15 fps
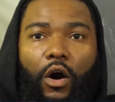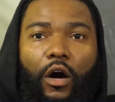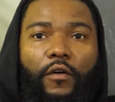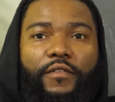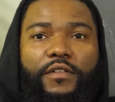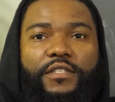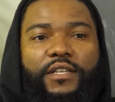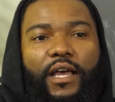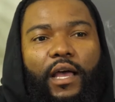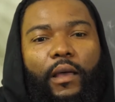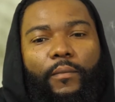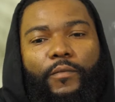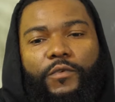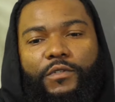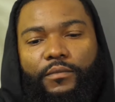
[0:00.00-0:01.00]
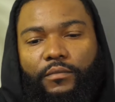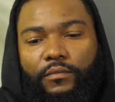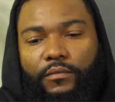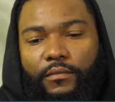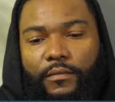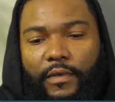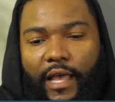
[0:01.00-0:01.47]
Oftentimes,
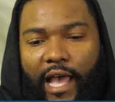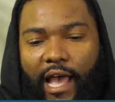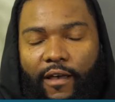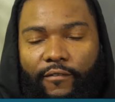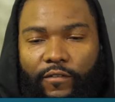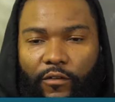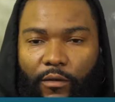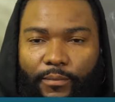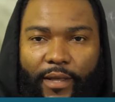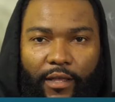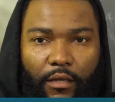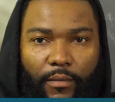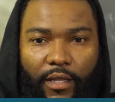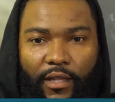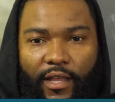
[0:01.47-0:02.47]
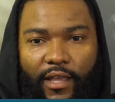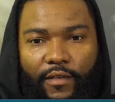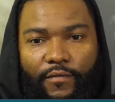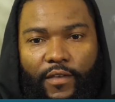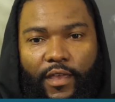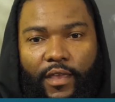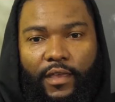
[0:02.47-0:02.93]
I've looked back at my
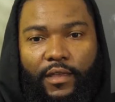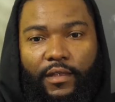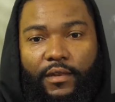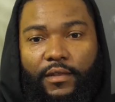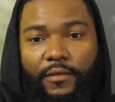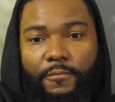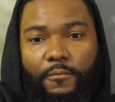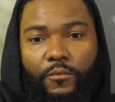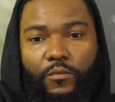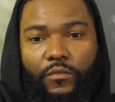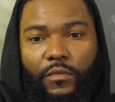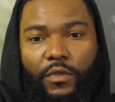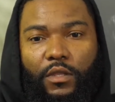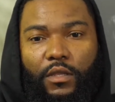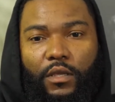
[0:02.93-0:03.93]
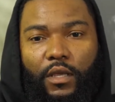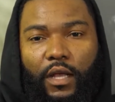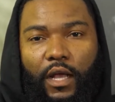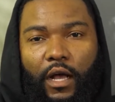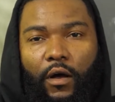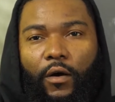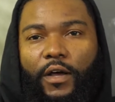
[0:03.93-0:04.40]
life and
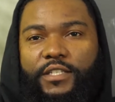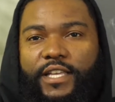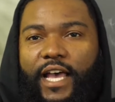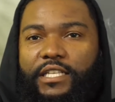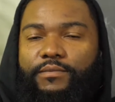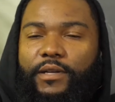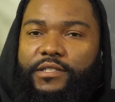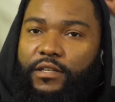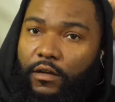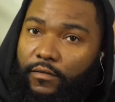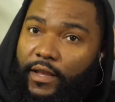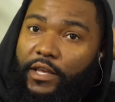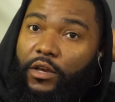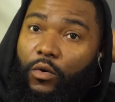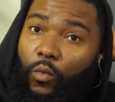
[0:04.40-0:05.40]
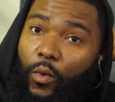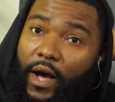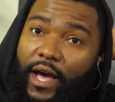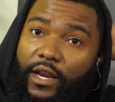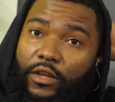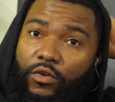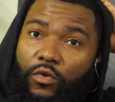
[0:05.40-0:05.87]
I always ask myself, like, yo,
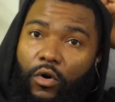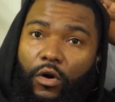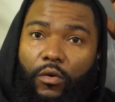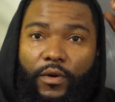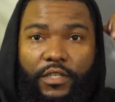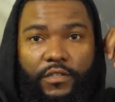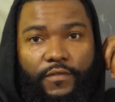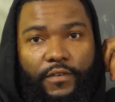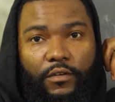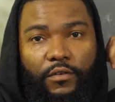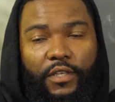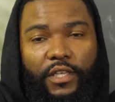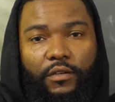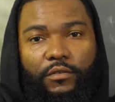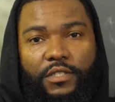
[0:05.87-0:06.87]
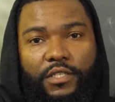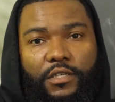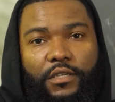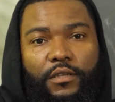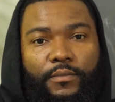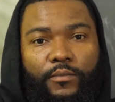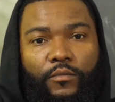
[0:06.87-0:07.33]
why do you always feel
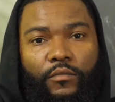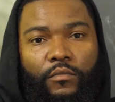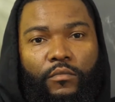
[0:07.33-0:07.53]
guilty